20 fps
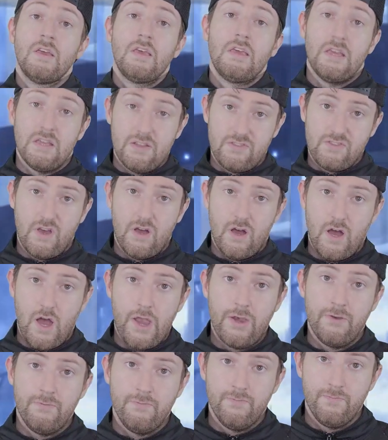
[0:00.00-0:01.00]
it's
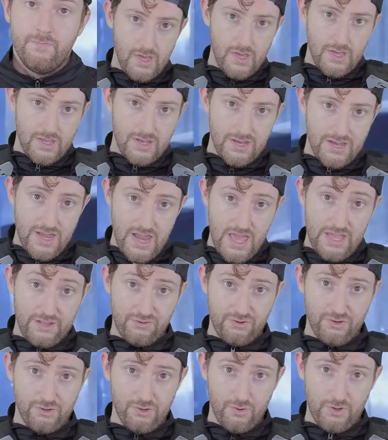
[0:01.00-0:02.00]
on.
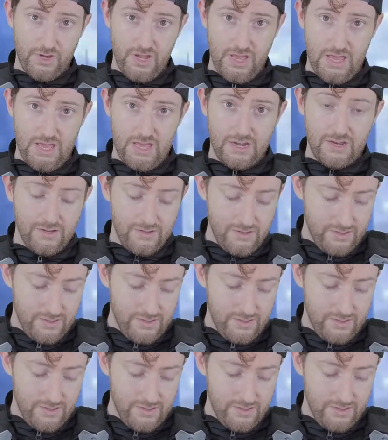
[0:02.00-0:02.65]
Next, you're going to add